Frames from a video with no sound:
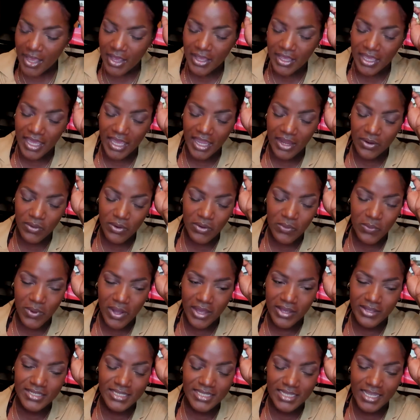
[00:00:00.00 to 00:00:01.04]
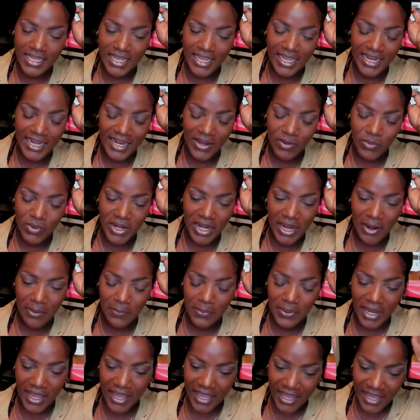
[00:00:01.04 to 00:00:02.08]
Karen walks in, and when they're
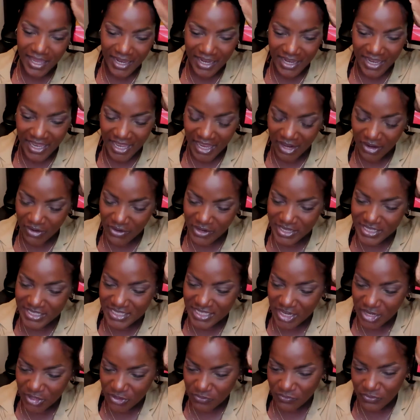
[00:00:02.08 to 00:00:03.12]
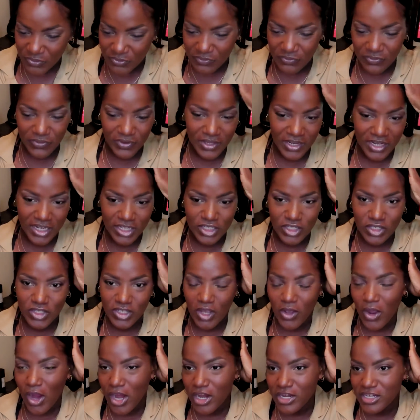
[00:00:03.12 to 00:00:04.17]
playing Karen's interview footage, you
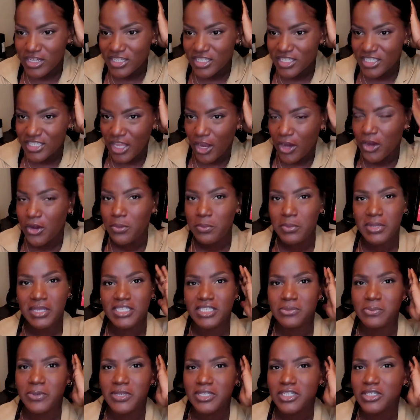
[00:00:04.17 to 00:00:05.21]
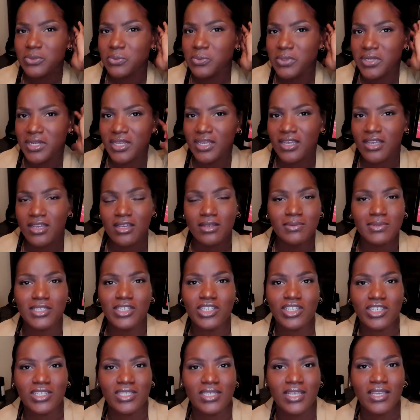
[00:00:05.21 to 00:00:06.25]
know, her discernment, especially when it comes to
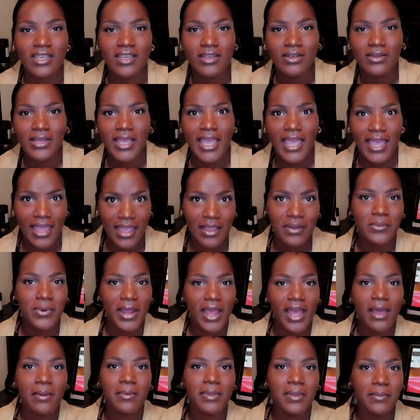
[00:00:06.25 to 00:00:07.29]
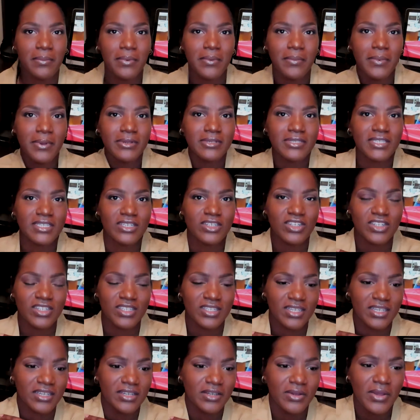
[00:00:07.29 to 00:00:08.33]
Giselle and Robyn, but mostly
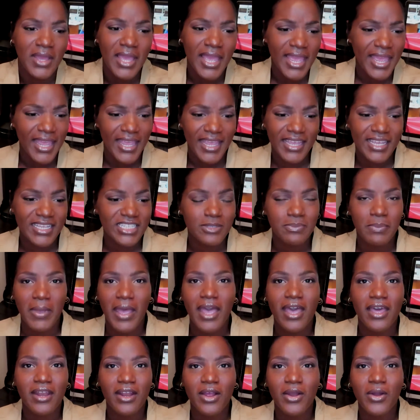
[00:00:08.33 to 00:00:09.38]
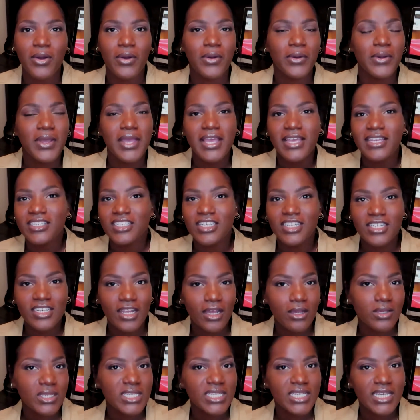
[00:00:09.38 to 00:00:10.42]
Giselle, is spot on. She
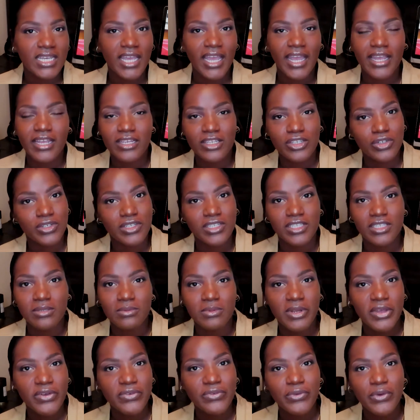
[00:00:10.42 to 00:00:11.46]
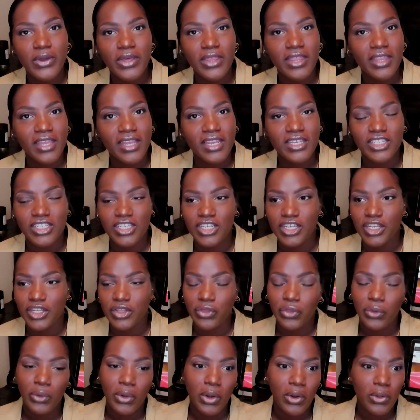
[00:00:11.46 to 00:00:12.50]
knows she can't trust them no farther than she can
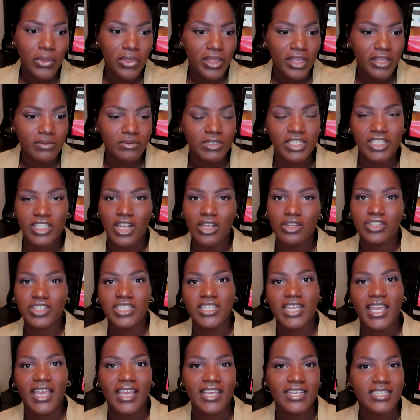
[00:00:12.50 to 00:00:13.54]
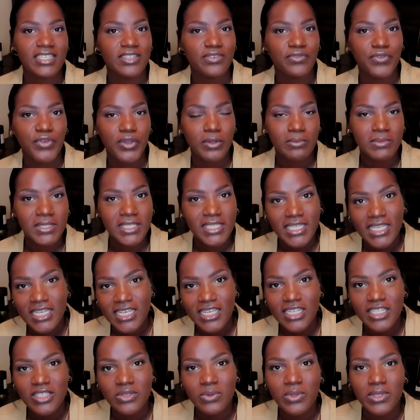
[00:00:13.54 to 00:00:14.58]
throw them. She knows she has to film
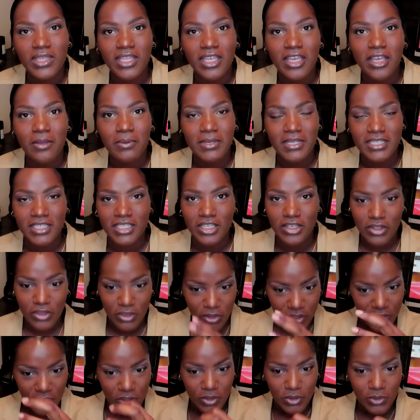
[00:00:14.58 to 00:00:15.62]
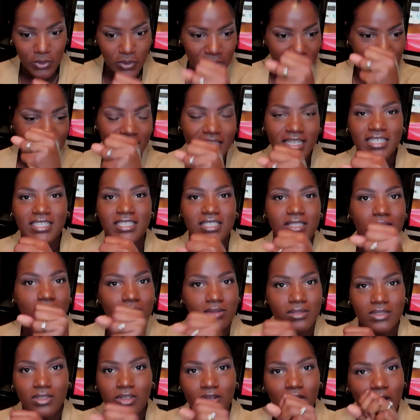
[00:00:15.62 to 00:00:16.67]
scenes with them because they're the nucleus,
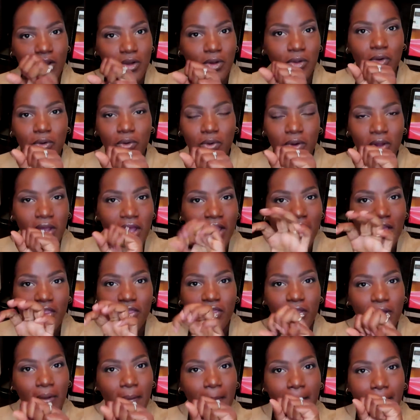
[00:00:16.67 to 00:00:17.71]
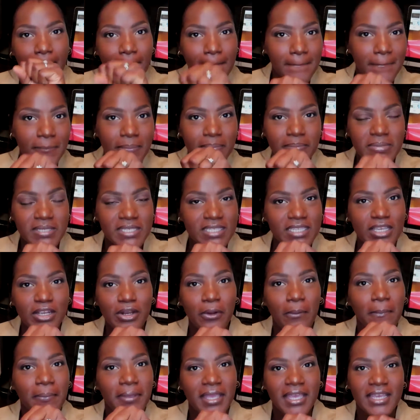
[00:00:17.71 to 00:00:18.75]
you know, the
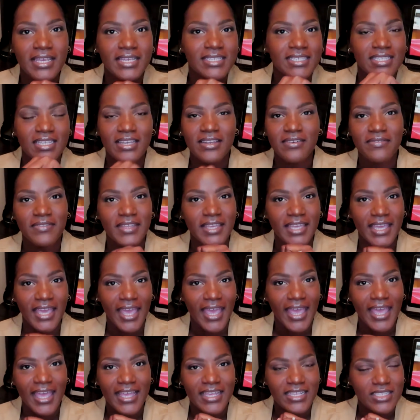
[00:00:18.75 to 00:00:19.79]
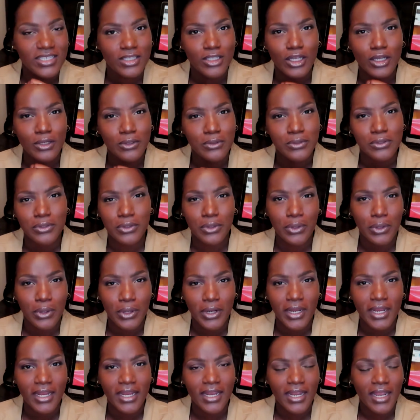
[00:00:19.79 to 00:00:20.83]
centerpiece of the cast, those
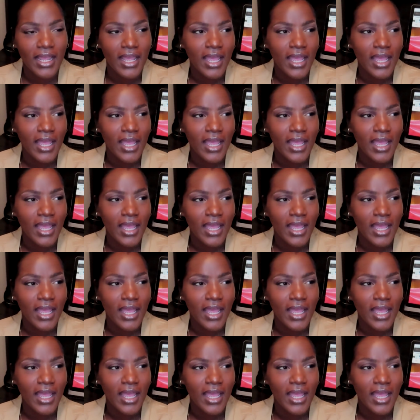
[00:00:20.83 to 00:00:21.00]
three.